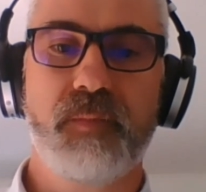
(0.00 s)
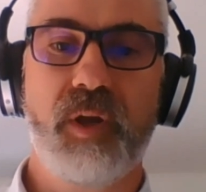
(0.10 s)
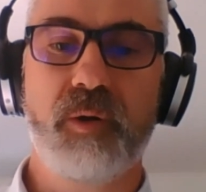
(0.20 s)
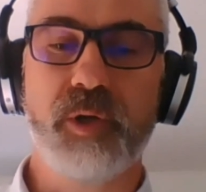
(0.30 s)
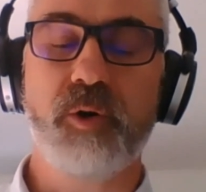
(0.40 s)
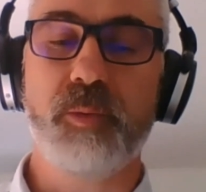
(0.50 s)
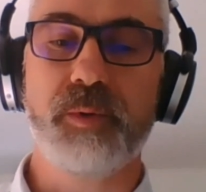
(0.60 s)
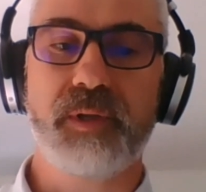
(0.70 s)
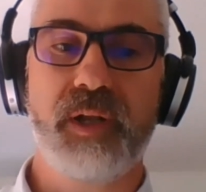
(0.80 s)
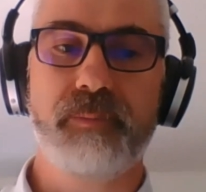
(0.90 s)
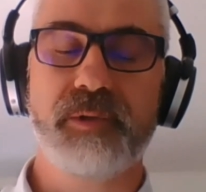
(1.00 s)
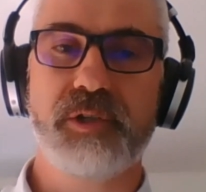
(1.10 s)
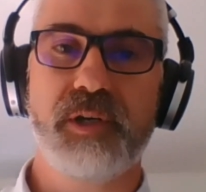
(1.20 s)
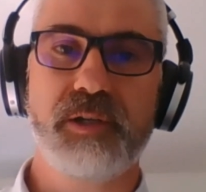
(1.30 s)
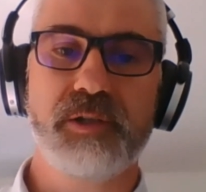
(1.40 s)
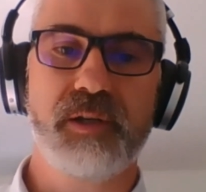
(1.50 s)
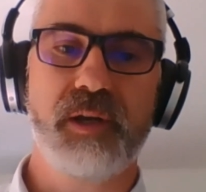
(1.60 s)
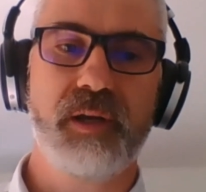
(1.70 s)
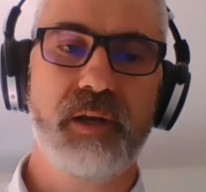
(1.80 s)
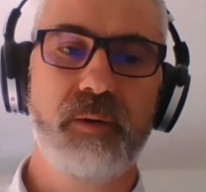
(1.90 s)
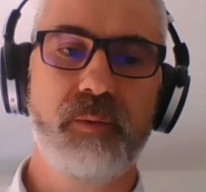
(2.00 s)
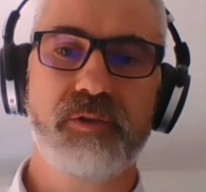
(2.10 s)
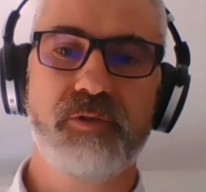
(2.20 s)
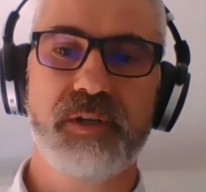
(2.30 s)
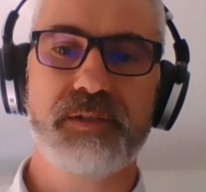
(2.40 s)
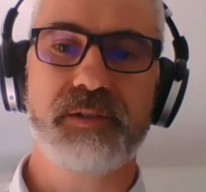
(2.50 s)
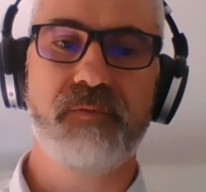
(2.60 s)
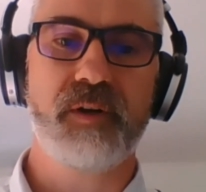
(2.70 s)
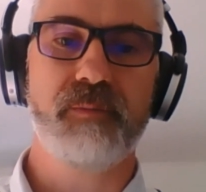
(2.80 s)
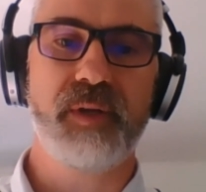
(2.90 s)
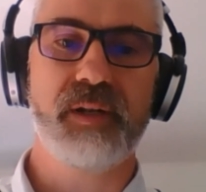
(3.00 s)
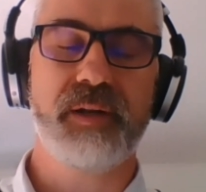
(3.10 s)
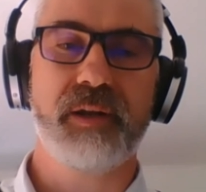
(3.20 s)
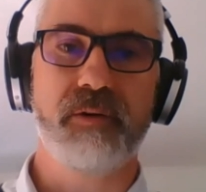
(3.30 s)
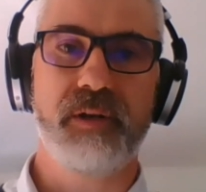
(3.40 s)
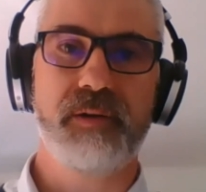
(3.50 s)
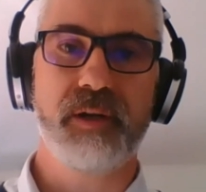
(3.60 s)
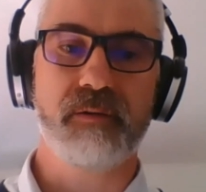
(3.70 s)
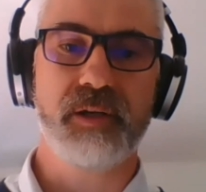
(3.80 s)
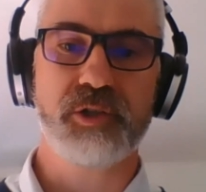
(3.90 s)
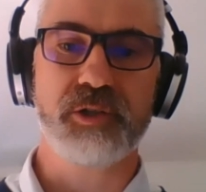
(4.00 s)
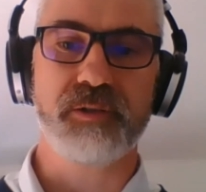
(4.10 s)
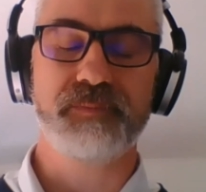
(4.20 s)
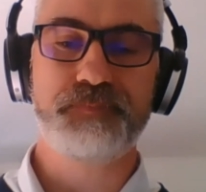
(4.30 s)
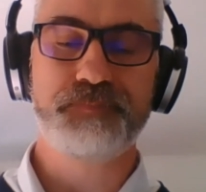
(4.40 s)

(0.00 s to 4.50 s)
how we cope with climate change and how we address environmental degradation.